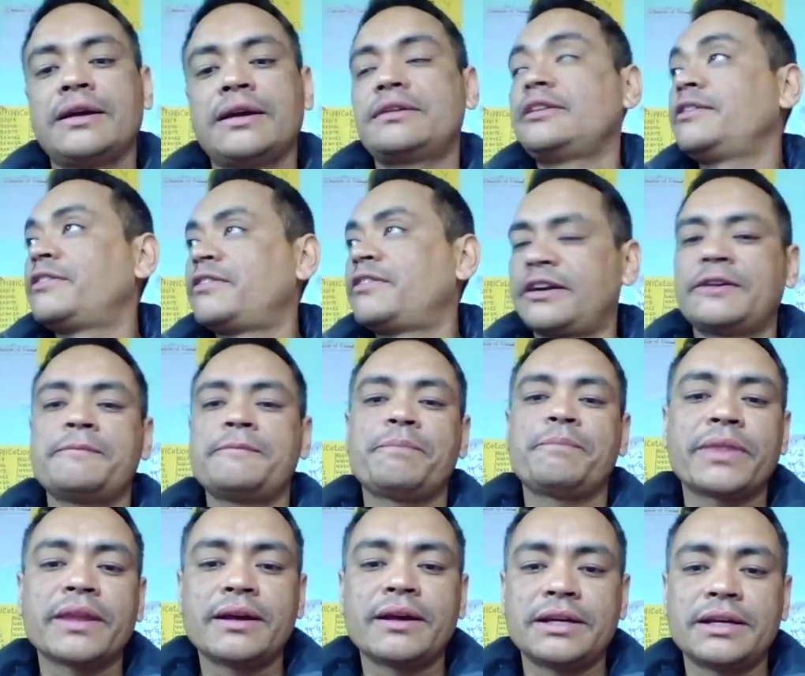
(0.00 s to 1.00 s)
different
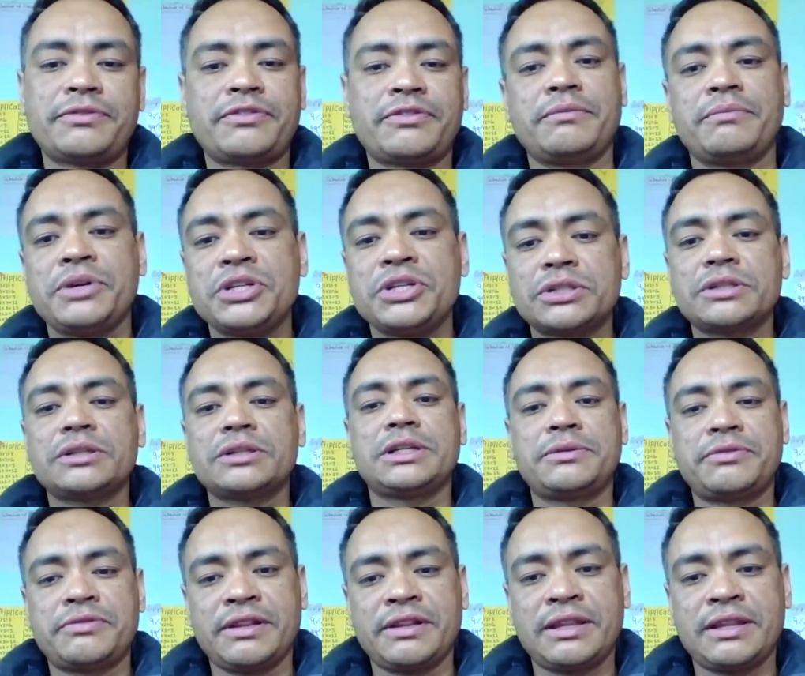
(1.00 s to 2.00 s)
vision,
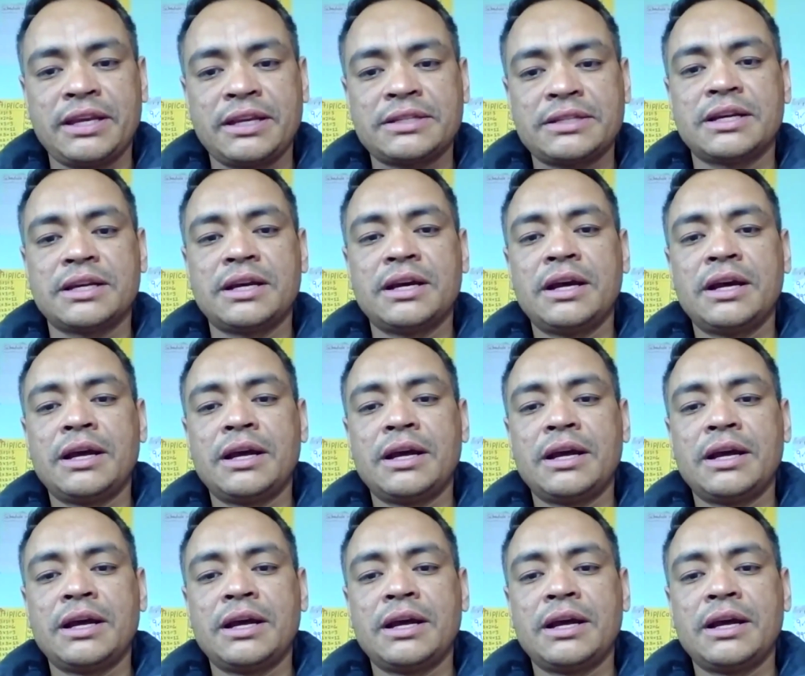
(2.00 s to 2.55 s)
different things,